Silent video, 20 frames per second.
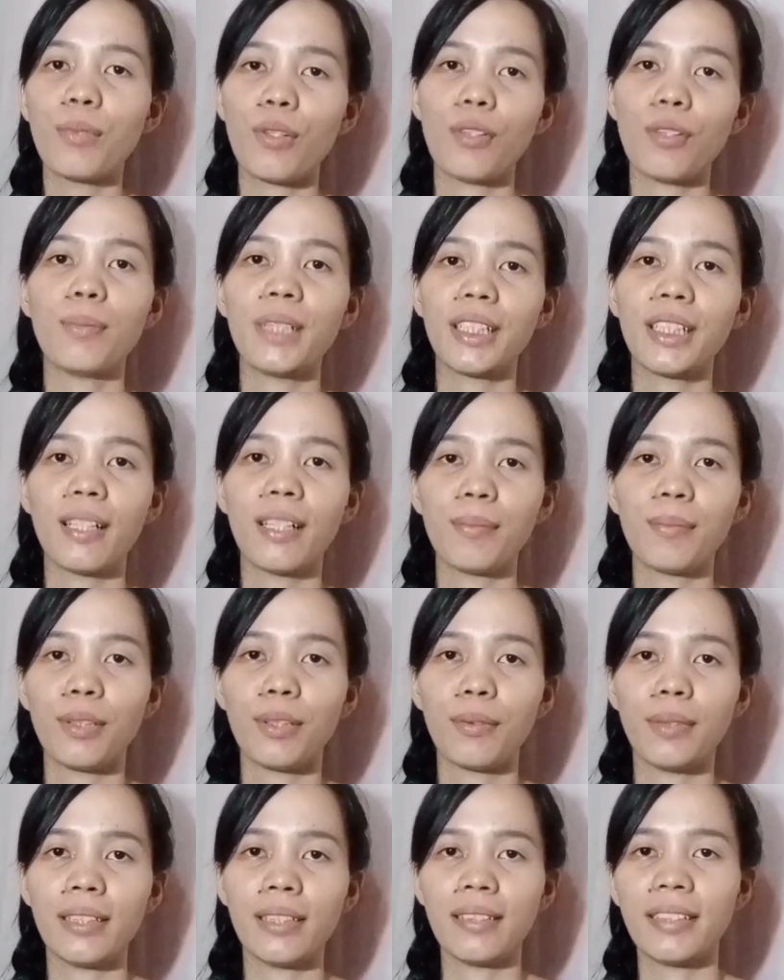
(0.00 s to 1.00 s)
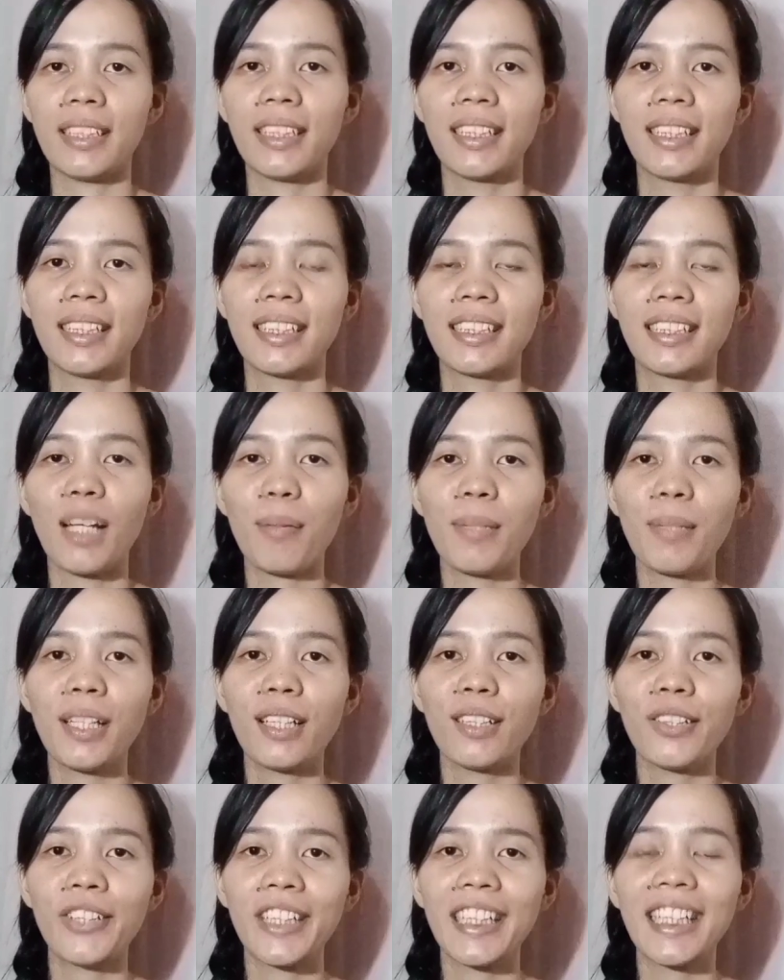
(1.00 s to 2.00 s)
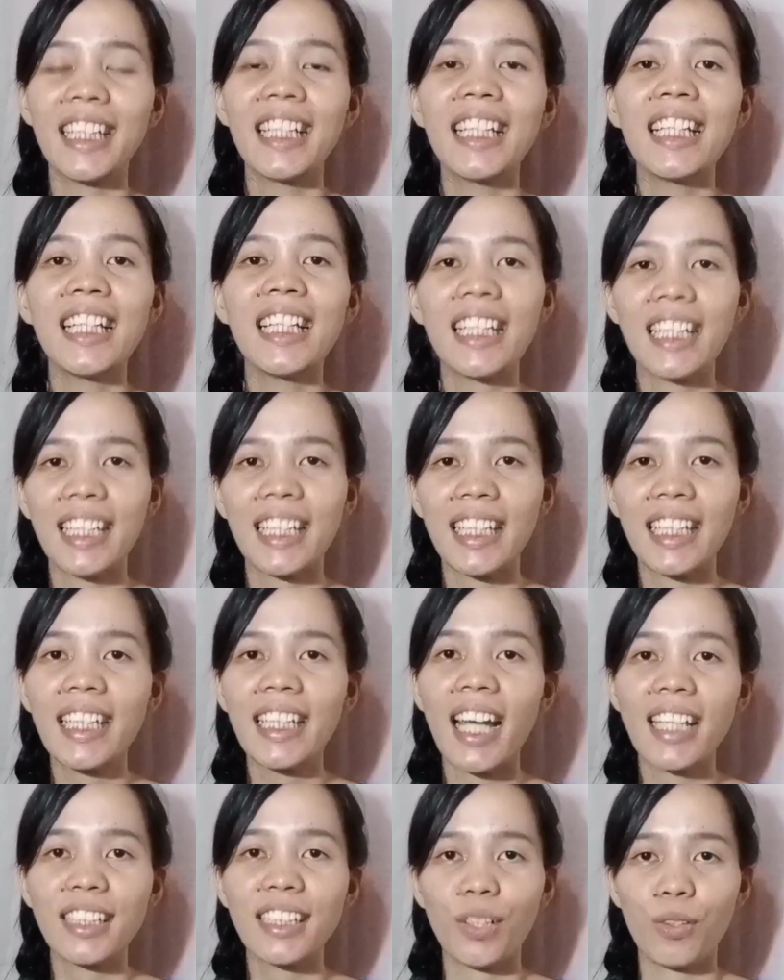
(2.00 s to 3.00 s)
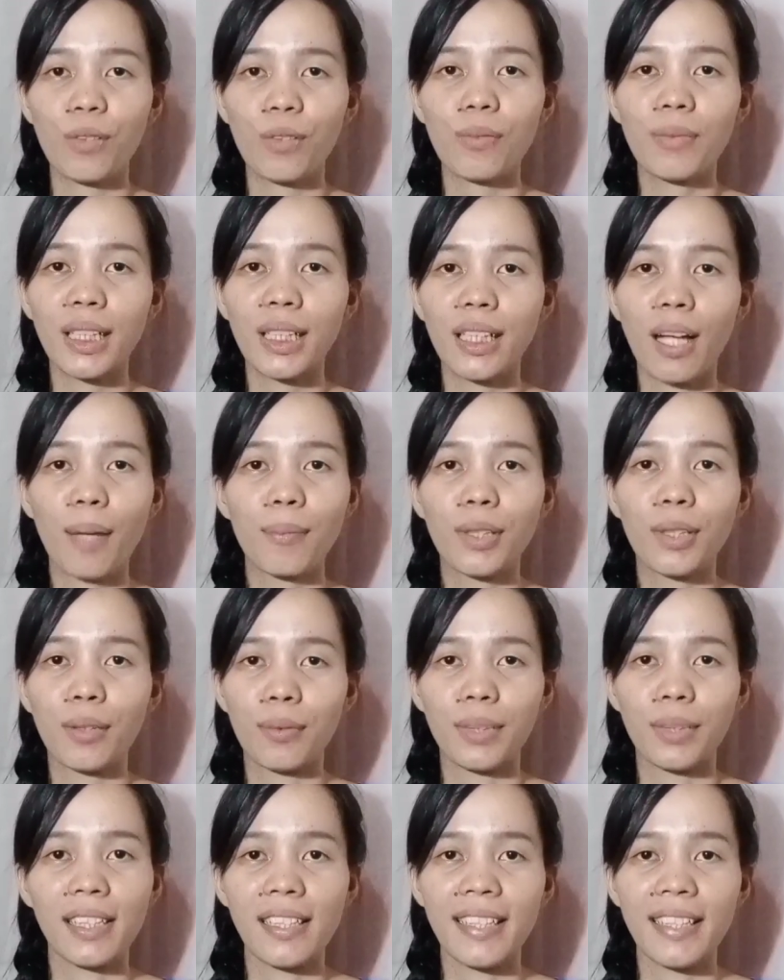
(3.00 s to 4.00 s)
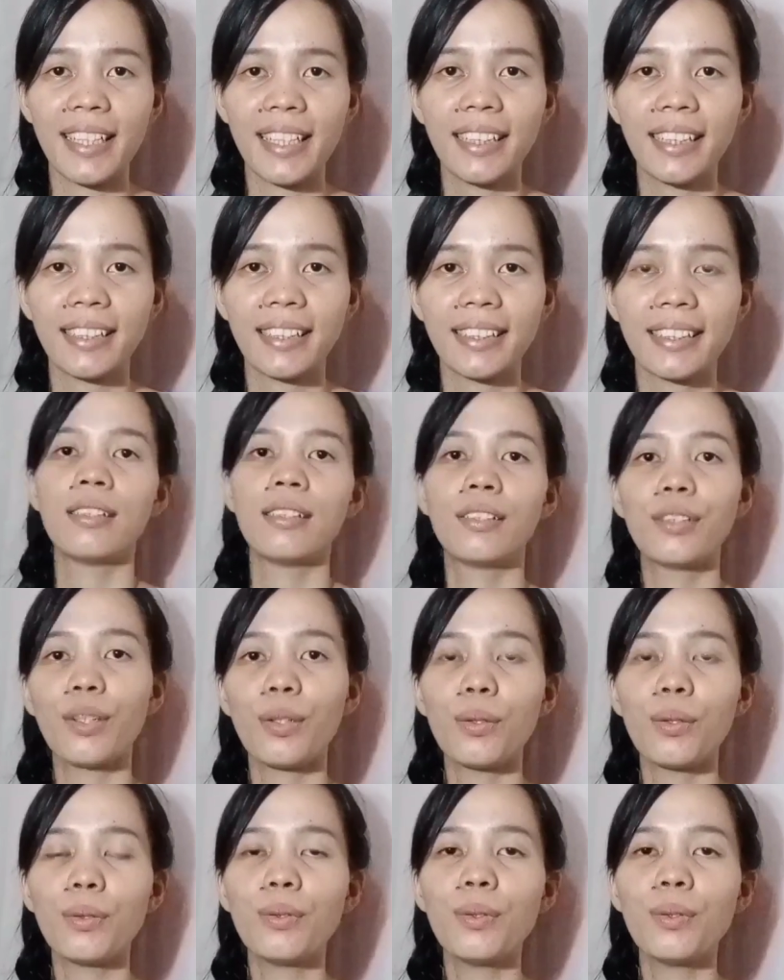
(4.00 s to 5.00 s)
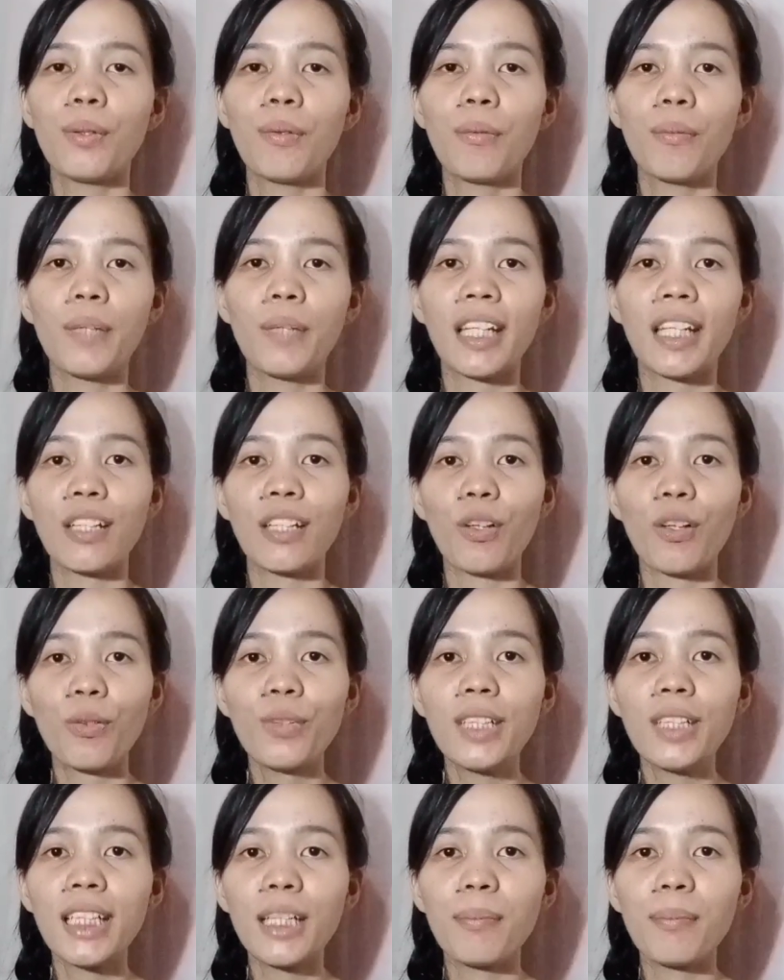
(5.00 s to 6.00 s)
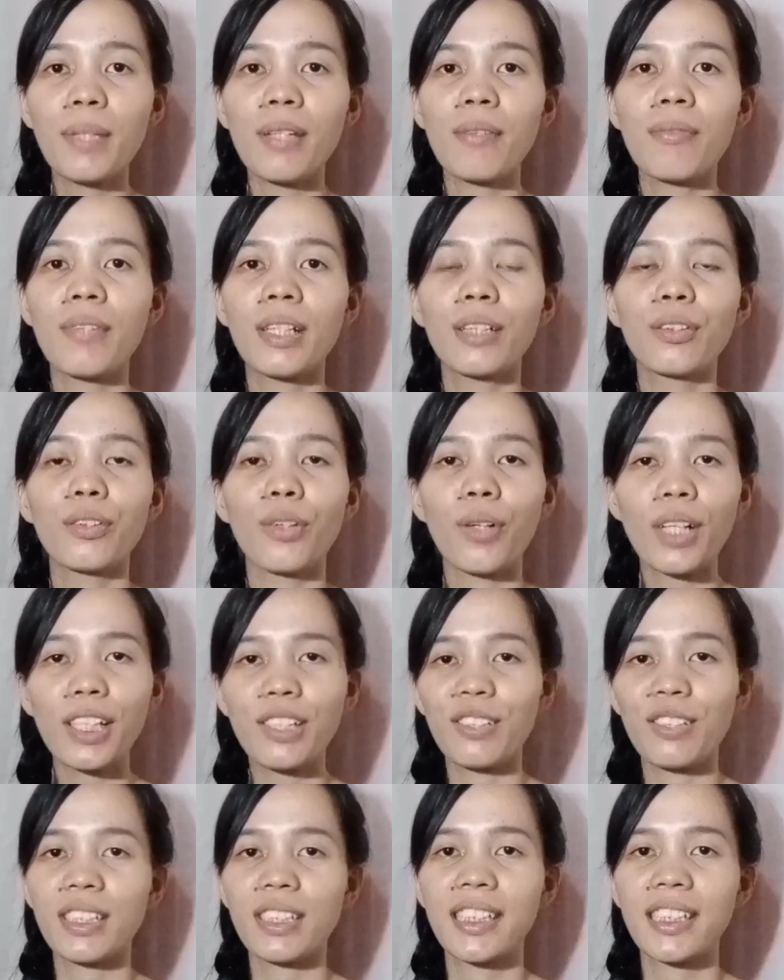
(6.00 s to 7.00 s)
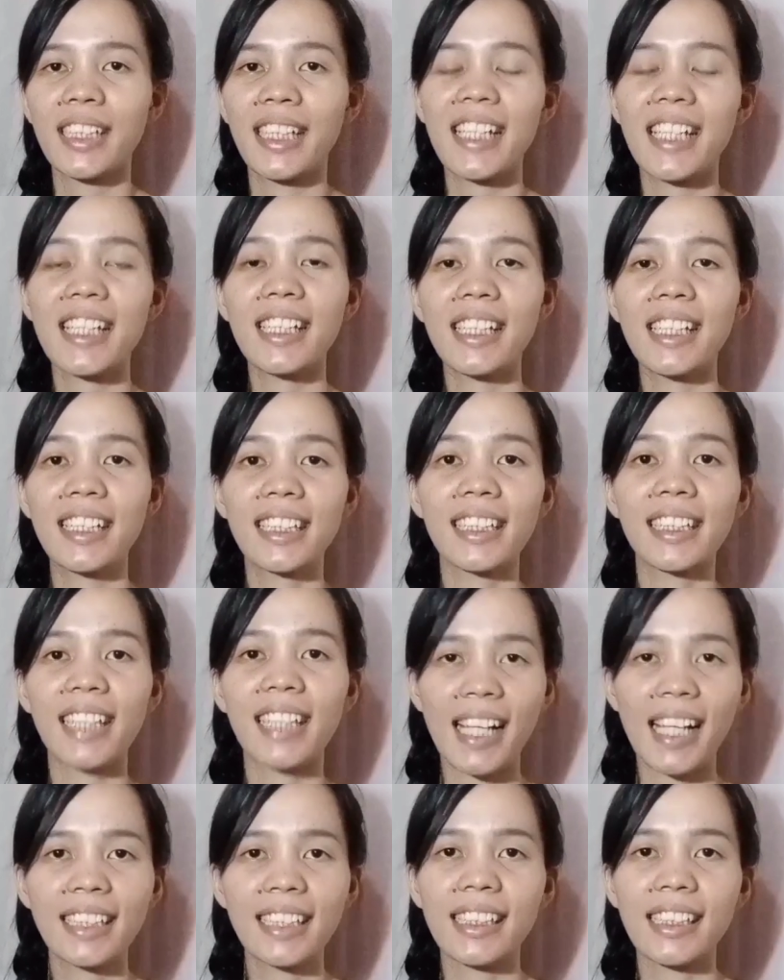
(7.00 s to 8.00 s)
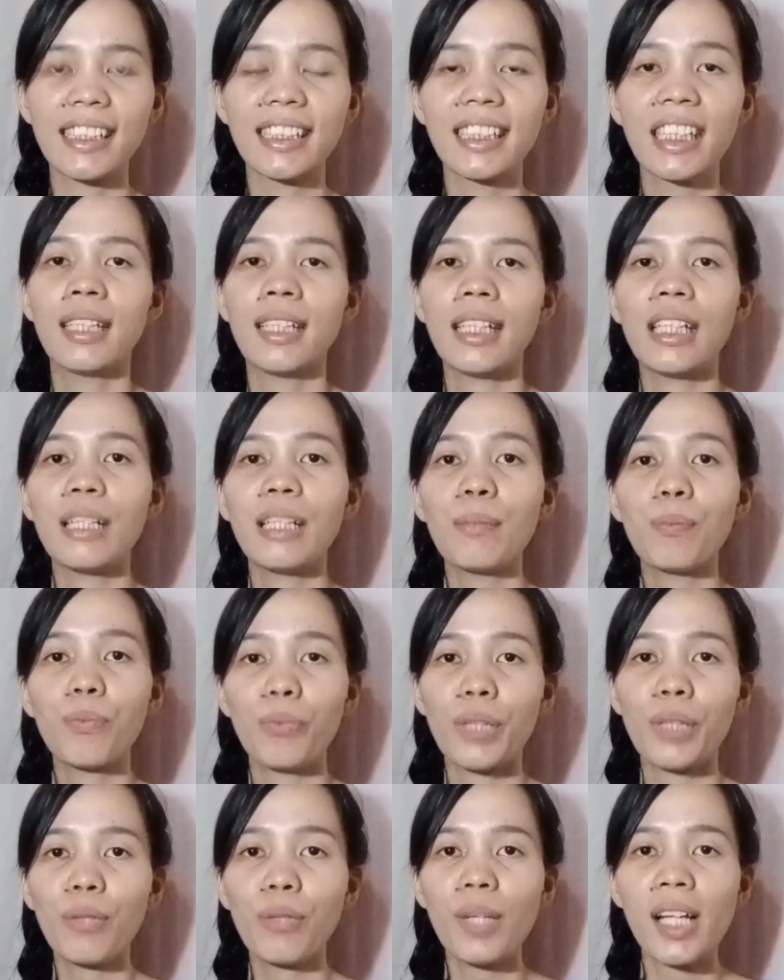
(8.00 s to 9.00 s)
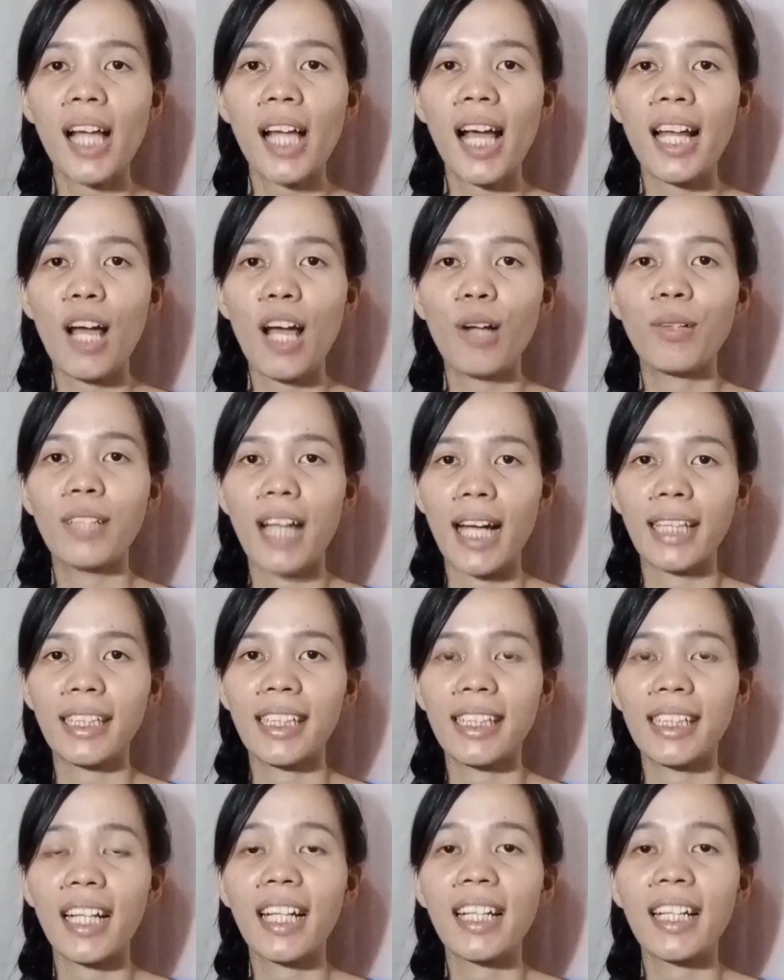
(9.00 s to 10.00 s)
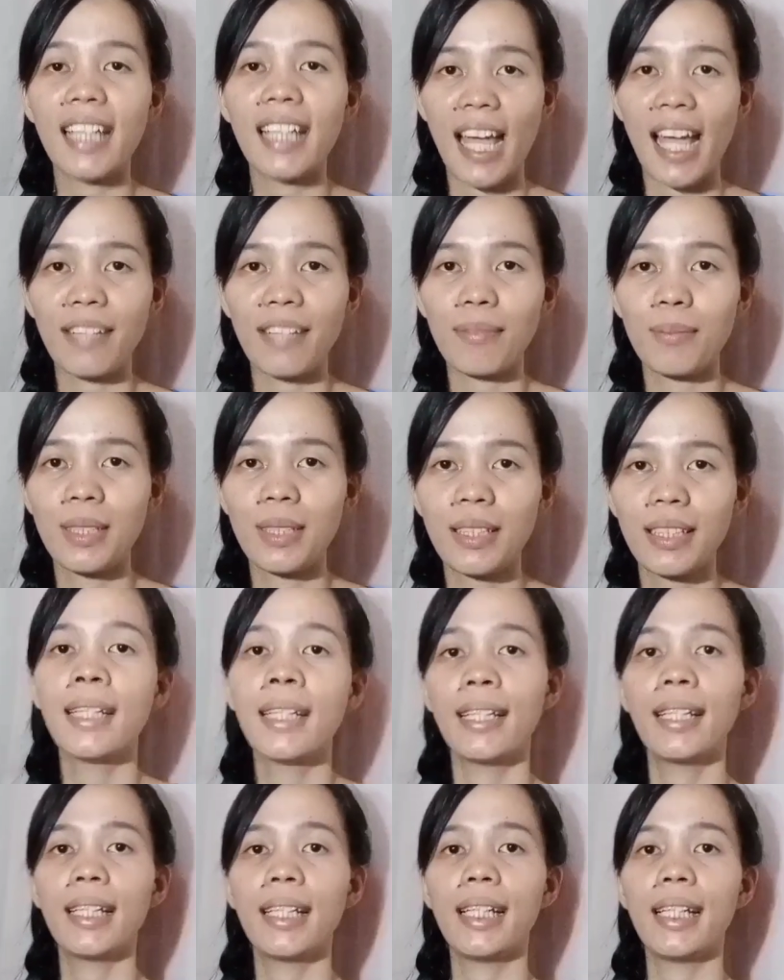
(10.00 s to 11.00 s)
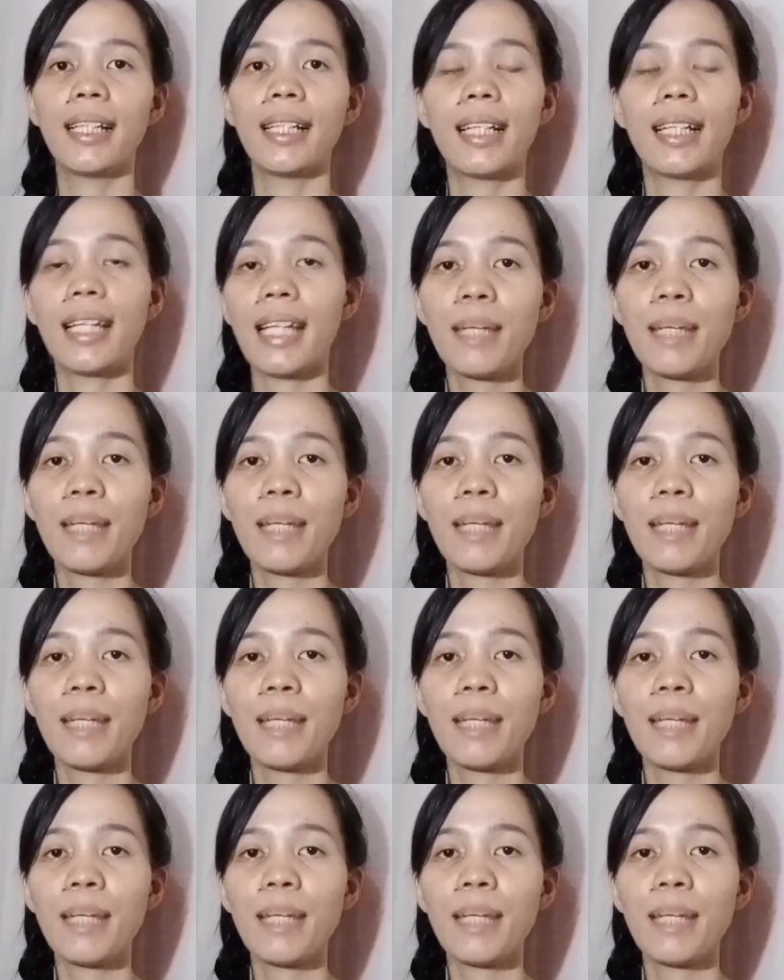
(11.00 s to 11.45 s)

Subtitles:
I have overcome the world. Sabi ng Lord, He has overcome the world. So, we can only be victorious in this crisis if we will allow God in our lives.